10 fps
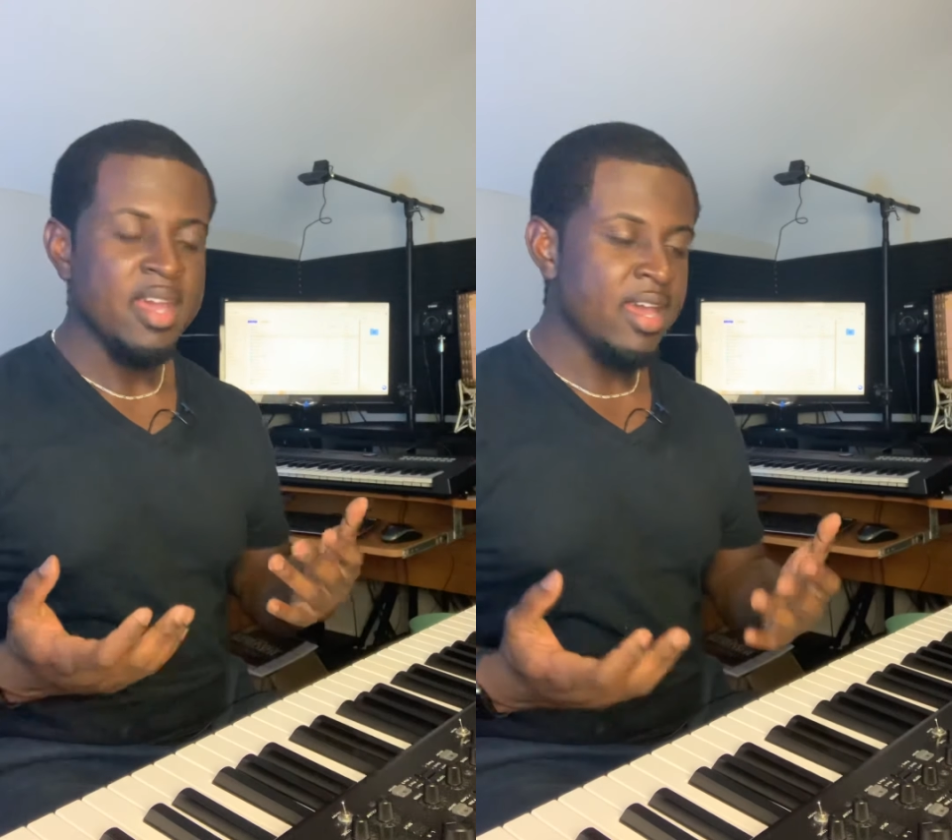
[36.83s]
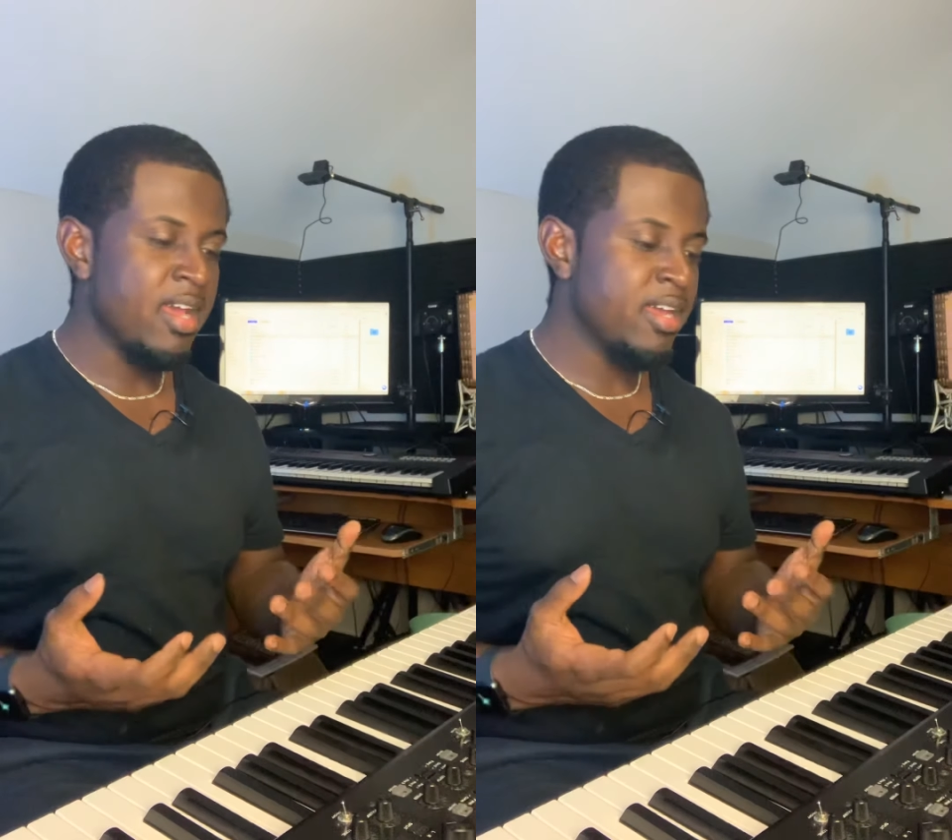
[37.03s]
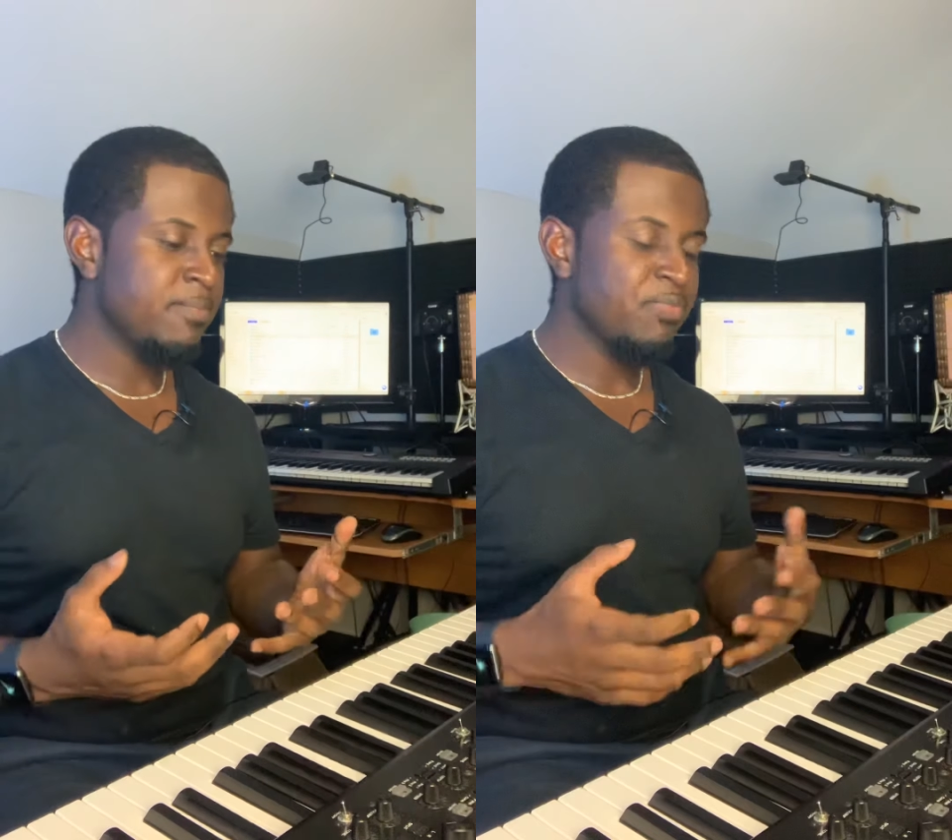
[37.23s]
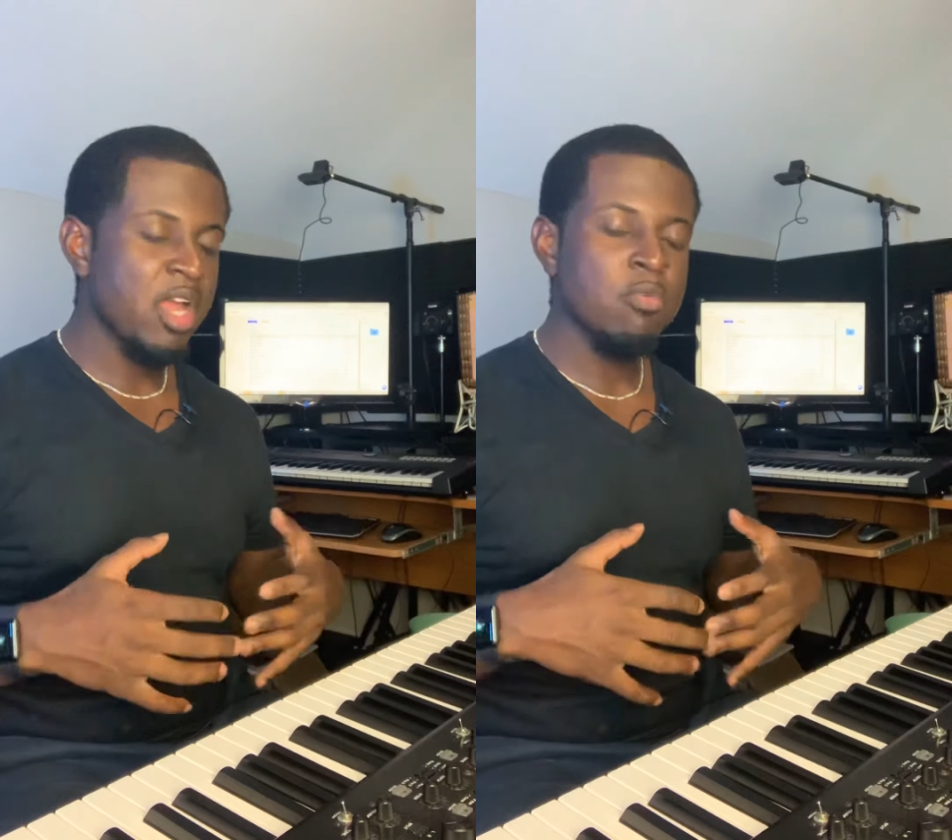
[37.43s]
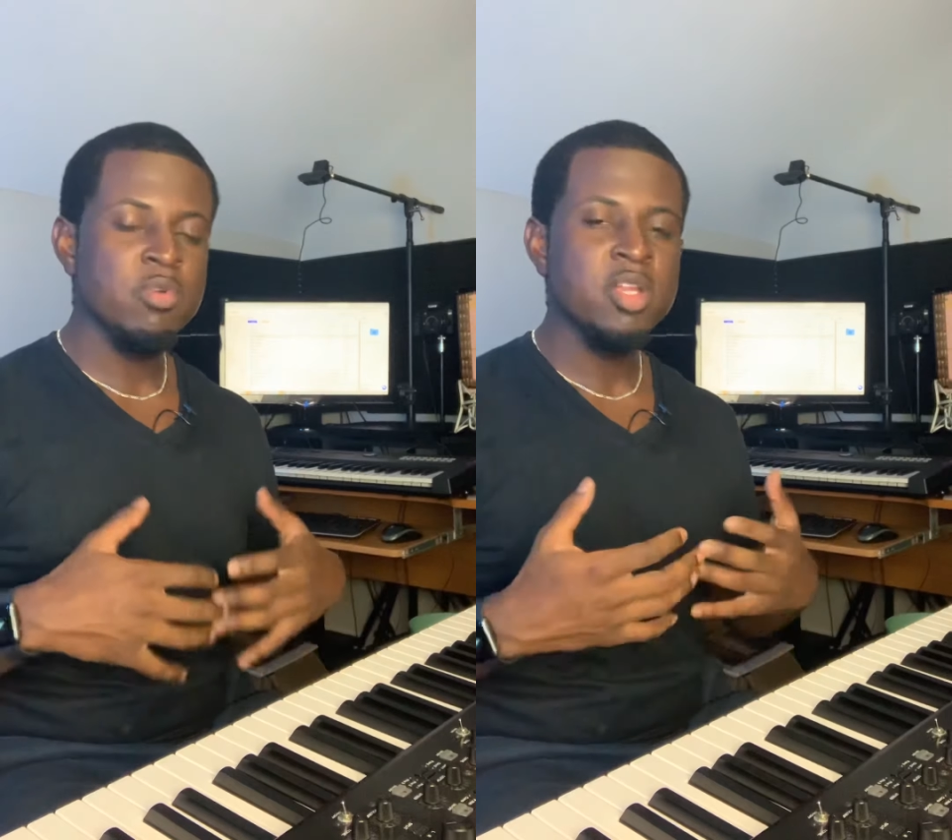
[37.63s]
and I
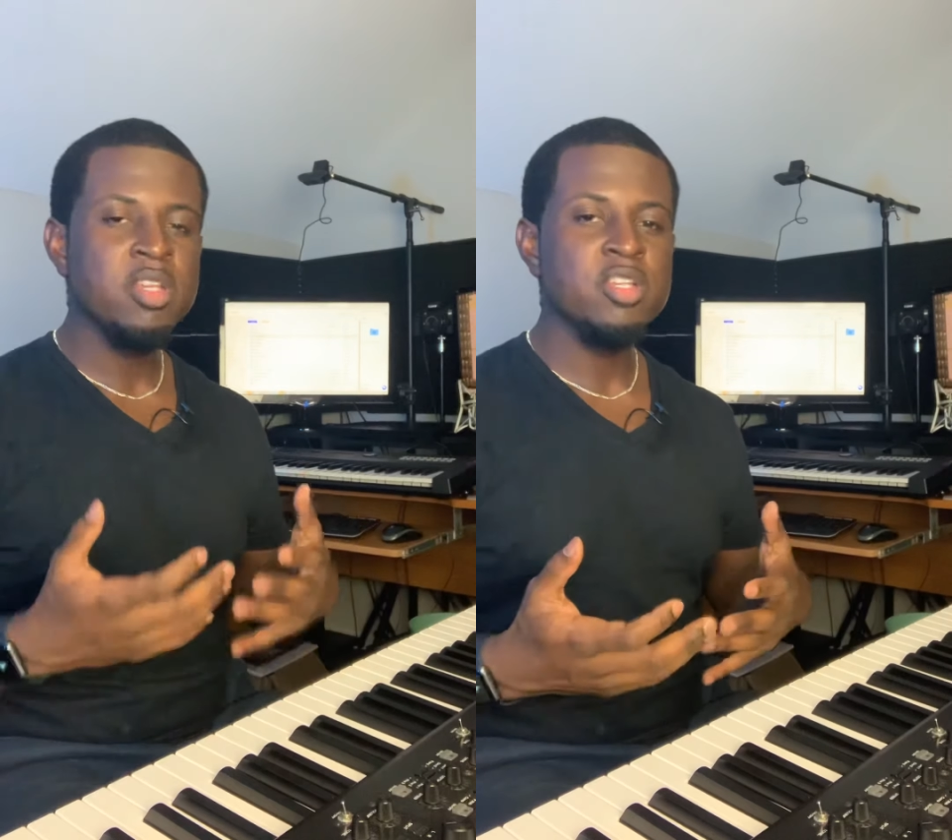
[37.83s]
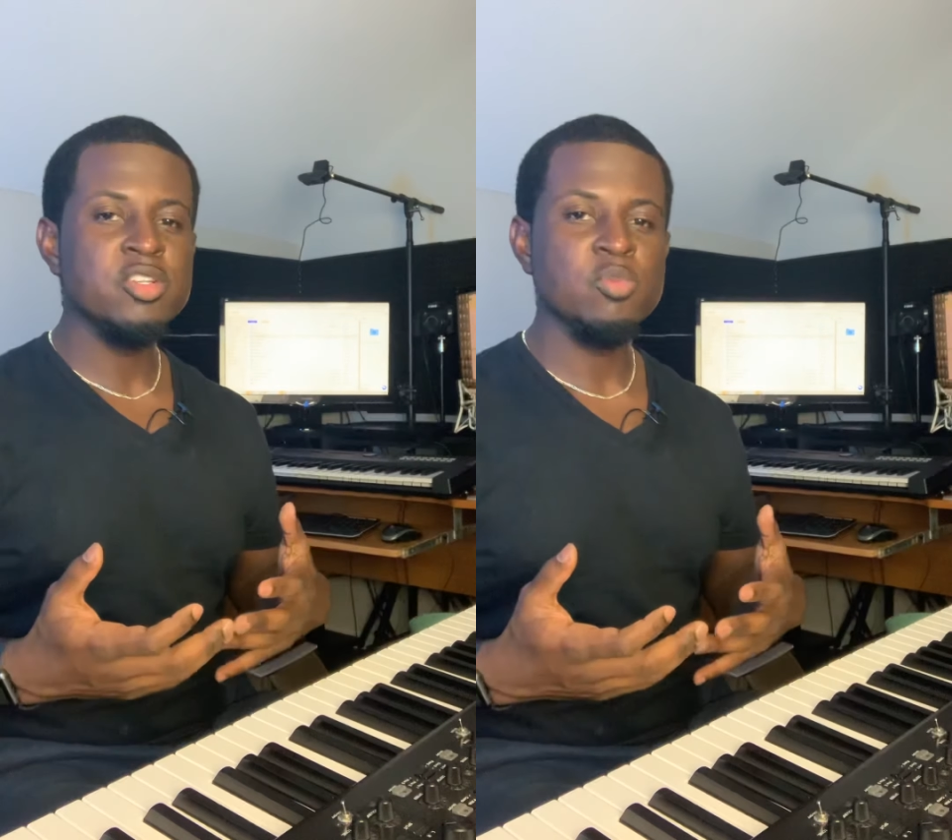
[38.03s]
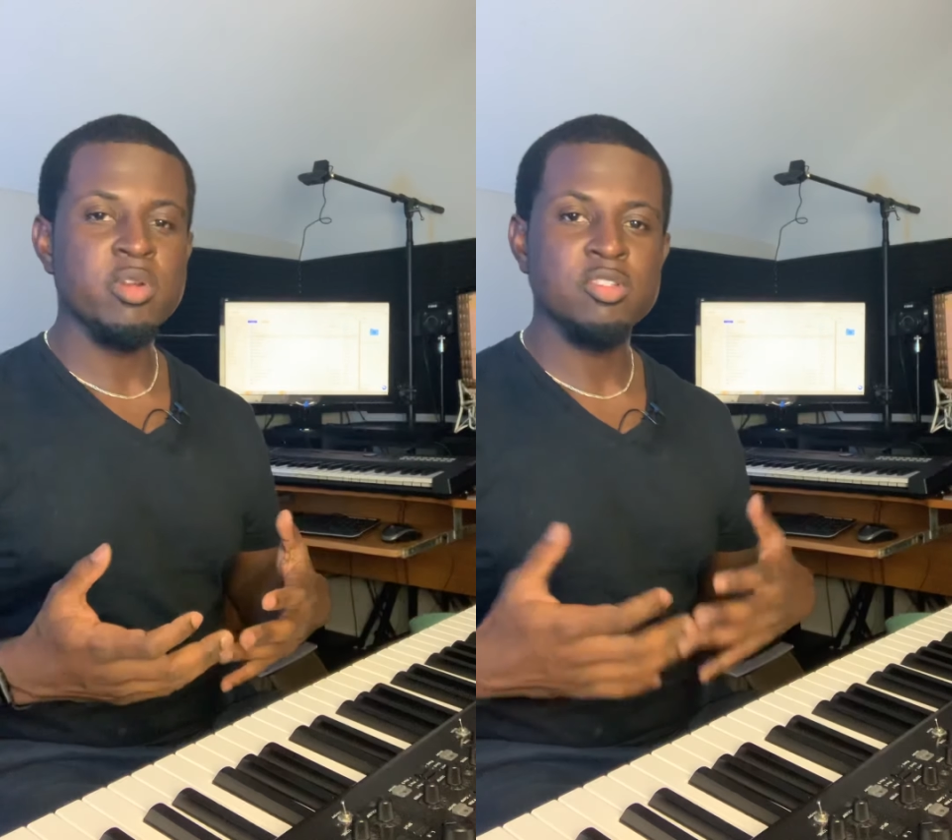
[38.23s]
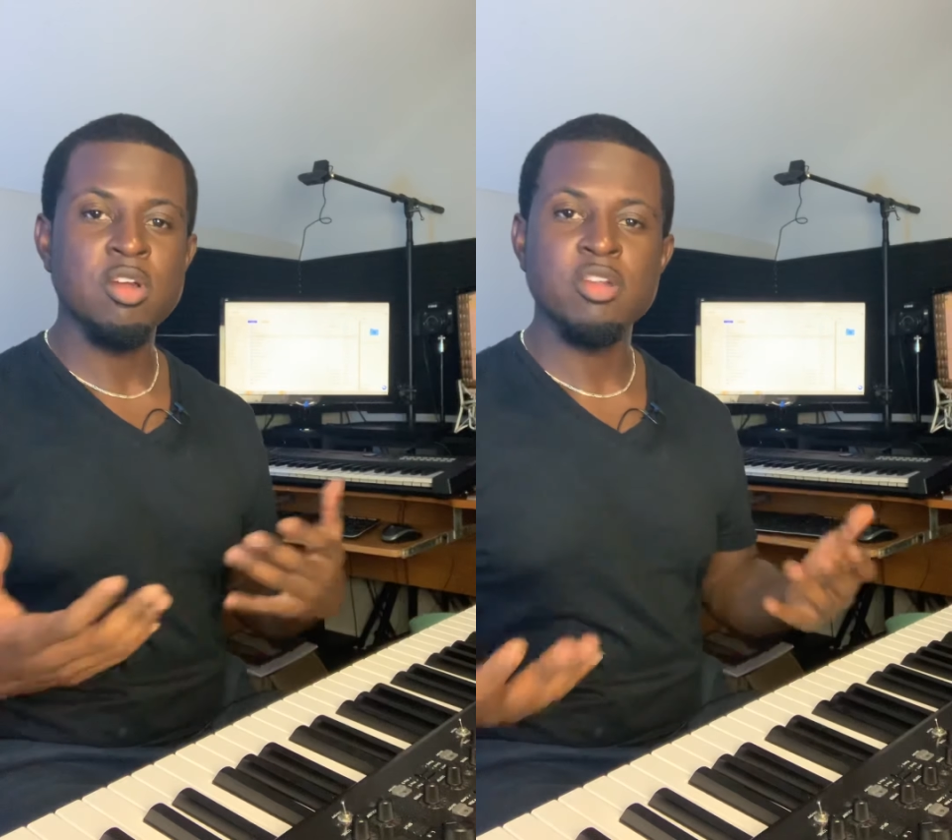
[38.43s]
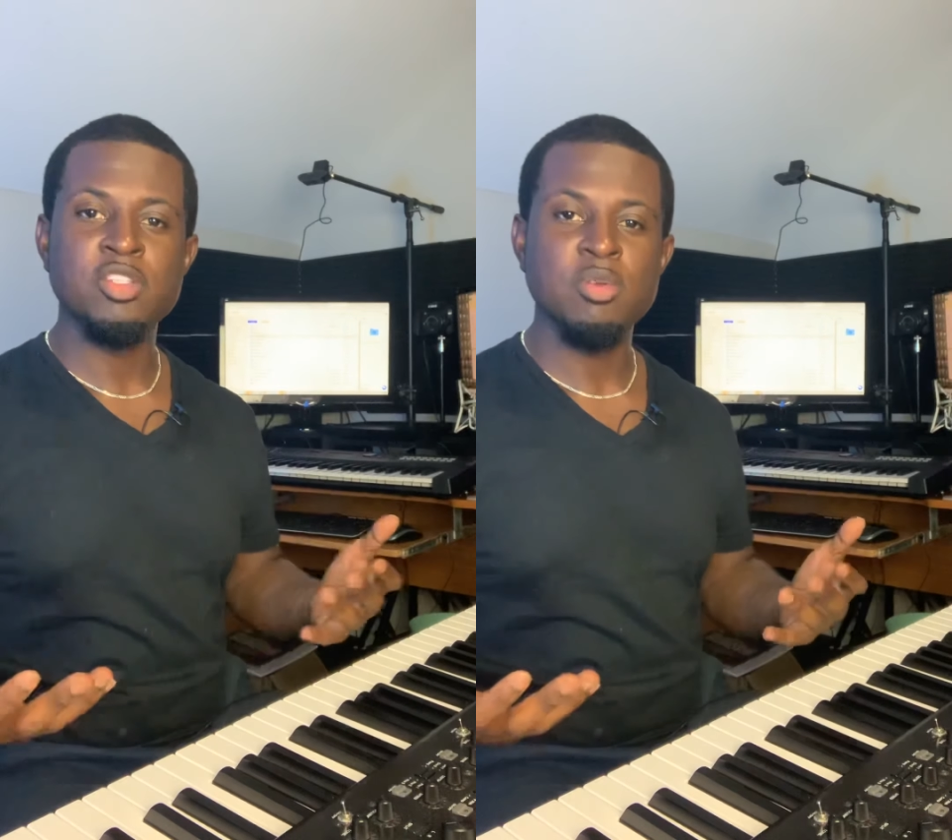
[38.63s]
really just want to
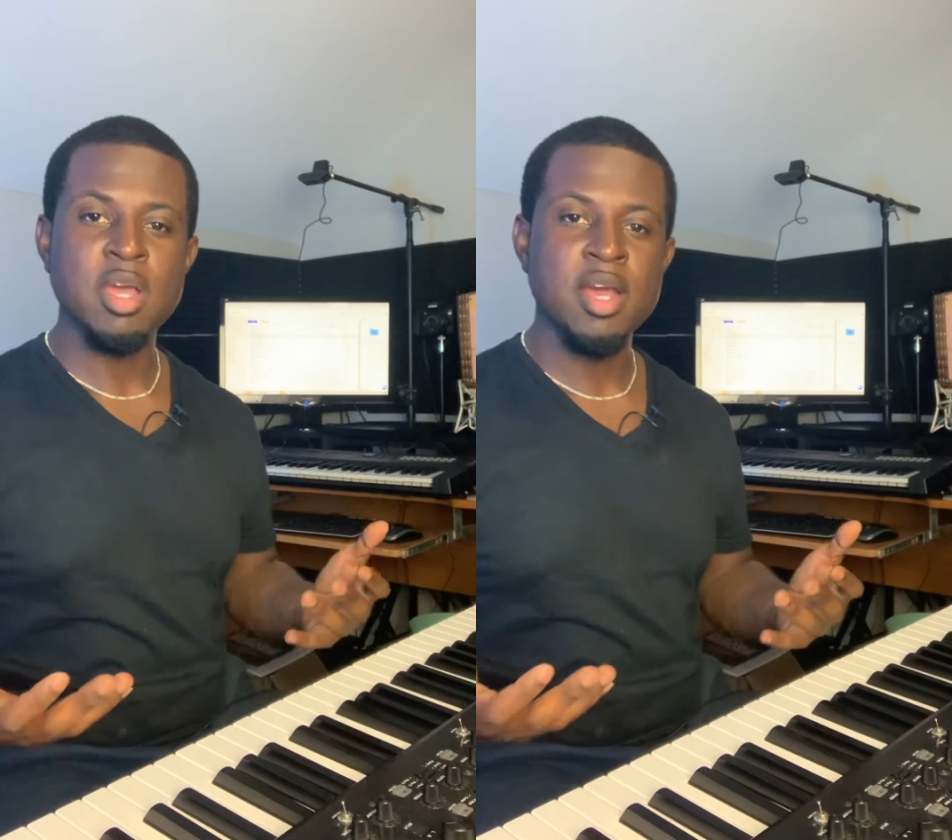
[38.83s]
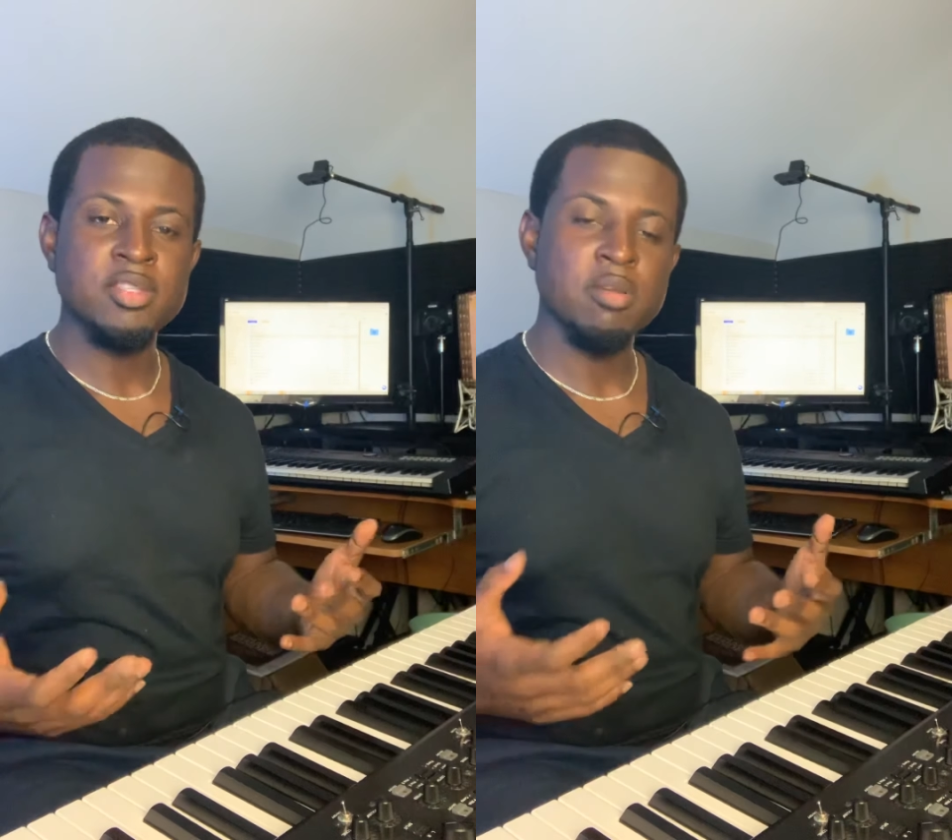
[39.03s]
talk to you guys